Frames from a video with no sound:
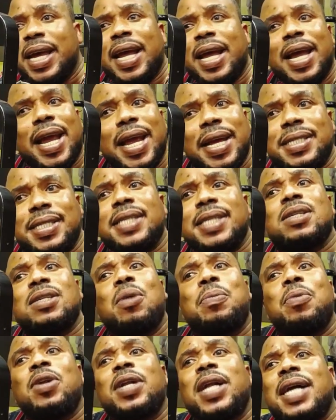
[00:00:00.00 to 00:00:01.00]
Mm. He says,
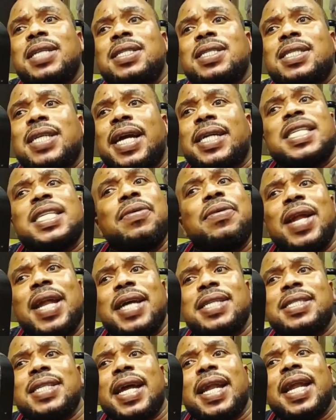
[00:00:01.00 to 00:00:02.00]
upon hindsight, he
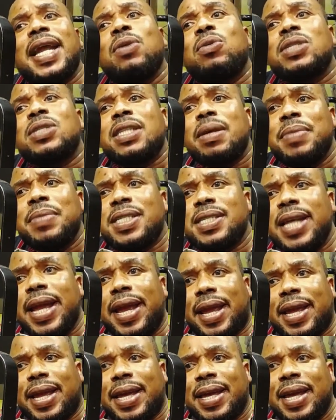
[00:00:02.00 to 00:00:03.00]
realized that it was a
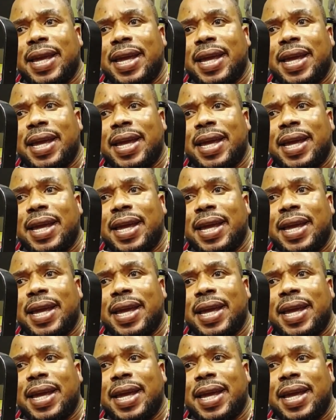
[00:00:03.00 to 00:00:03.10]
mistake.